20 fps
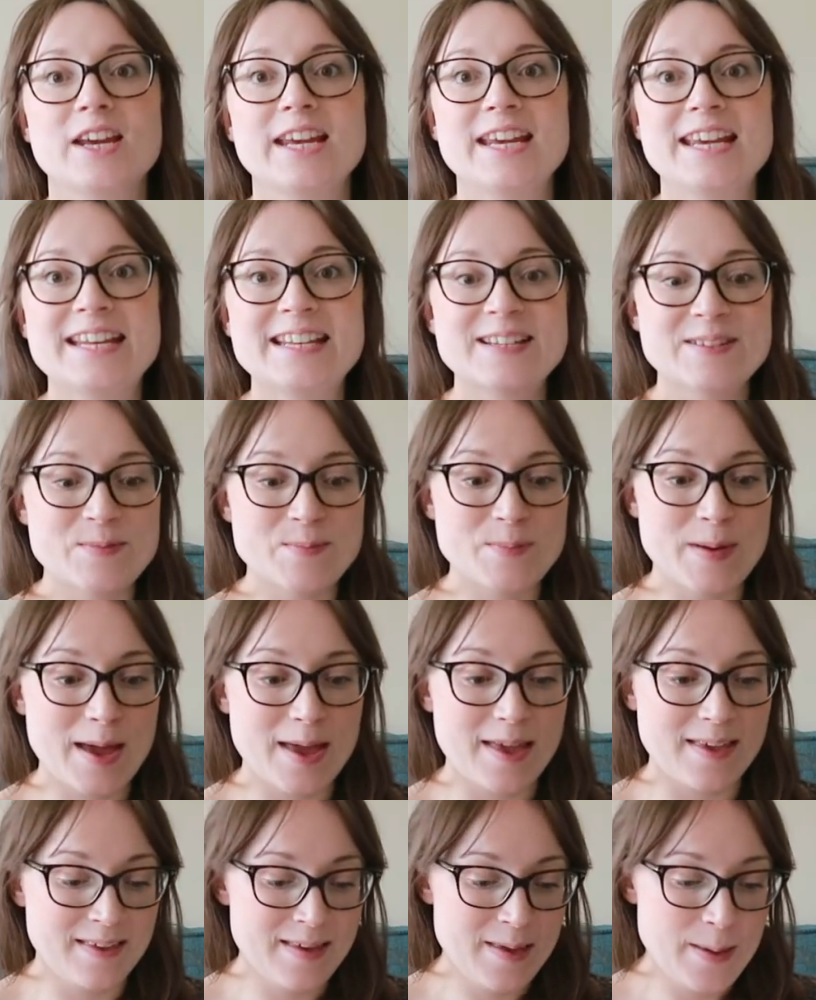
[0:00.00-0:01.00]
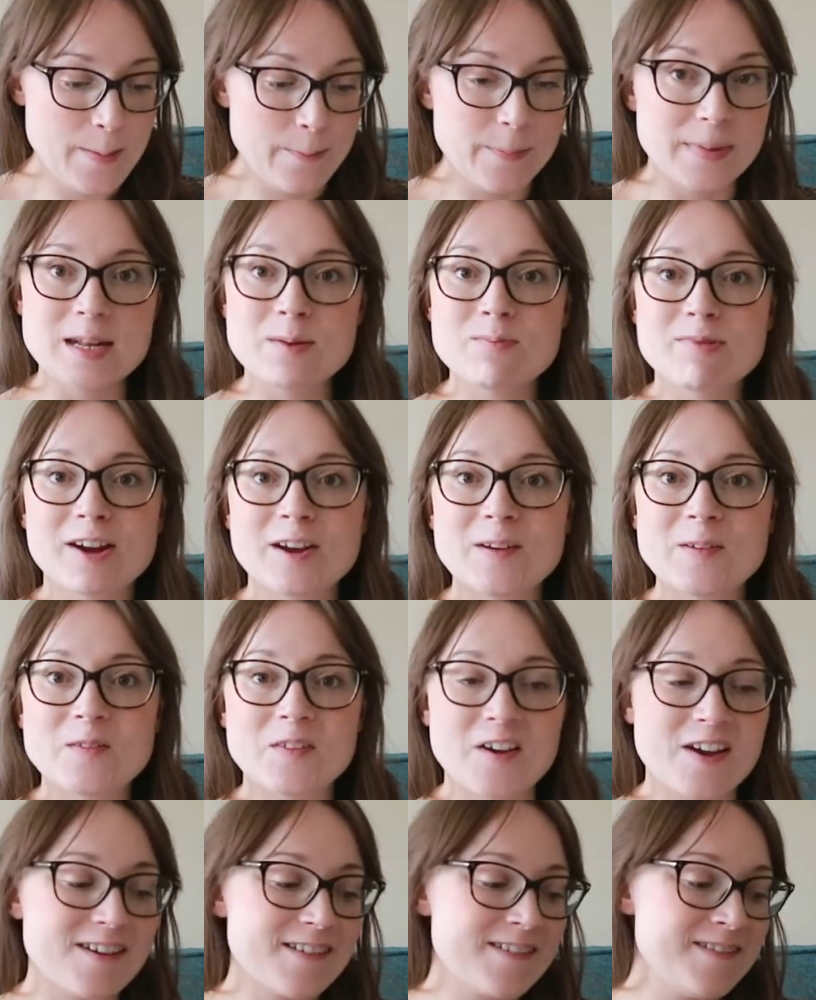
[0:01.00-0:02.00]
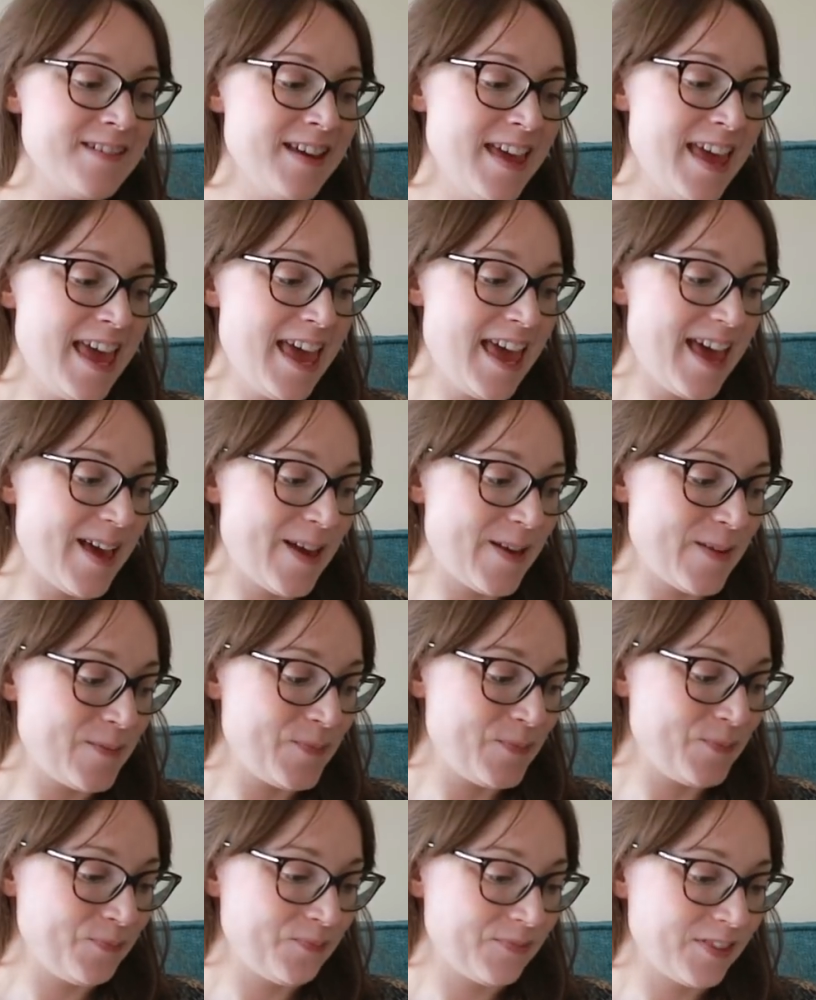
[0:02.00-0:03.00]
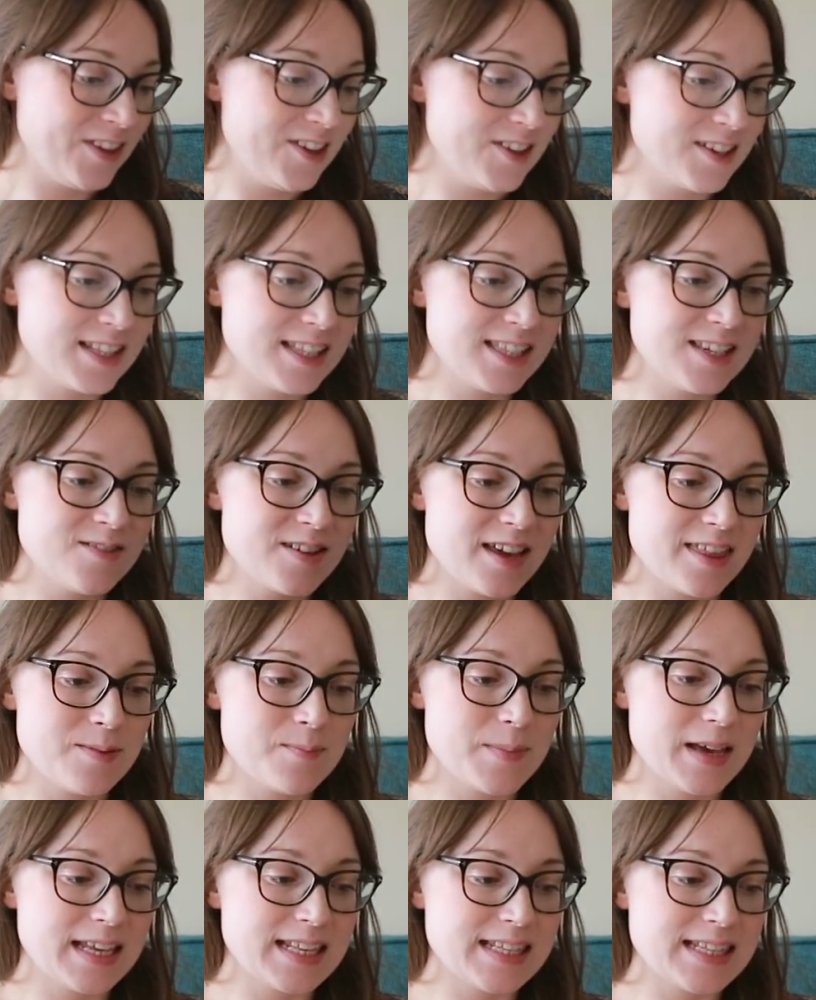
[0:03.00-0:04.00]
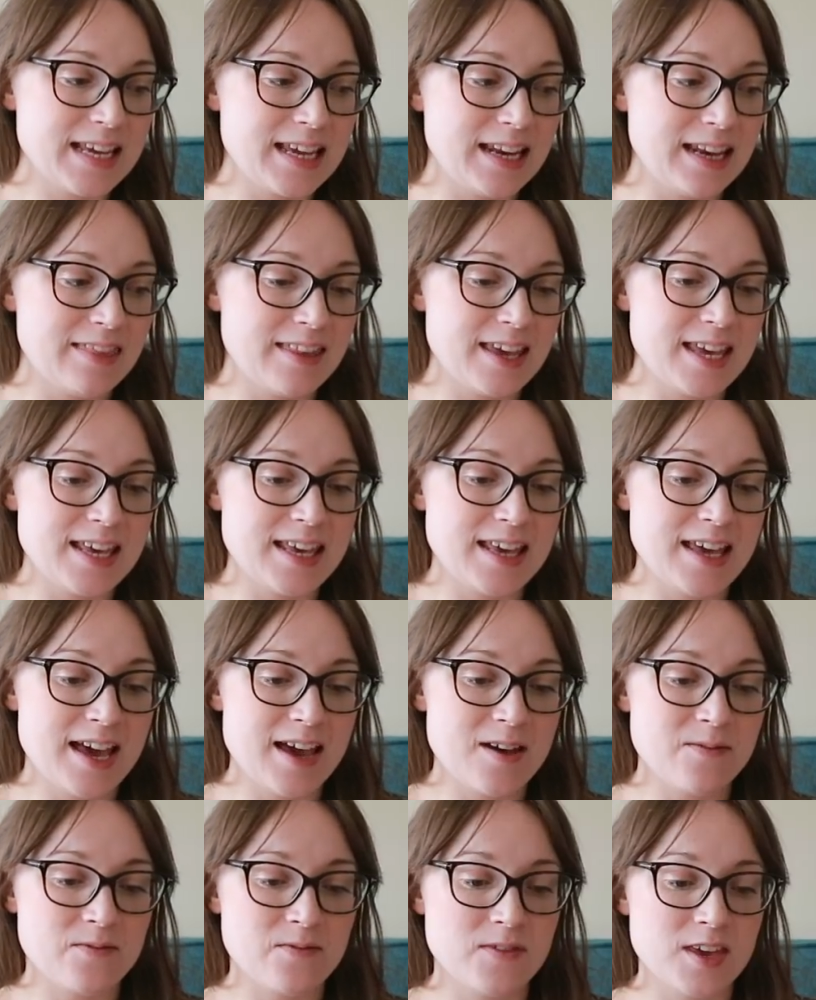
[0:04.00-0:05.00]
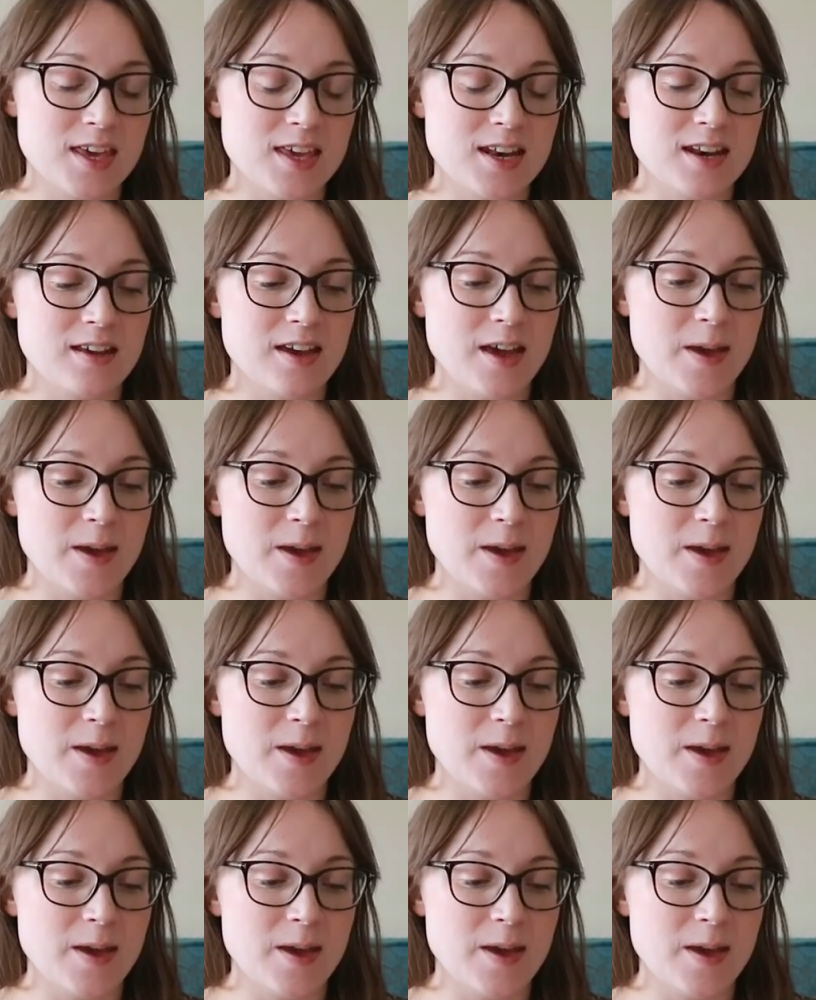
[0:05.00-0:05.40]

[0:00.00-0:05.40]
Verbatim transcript: read on my mini profile, um, you can still get the magazine. They have it.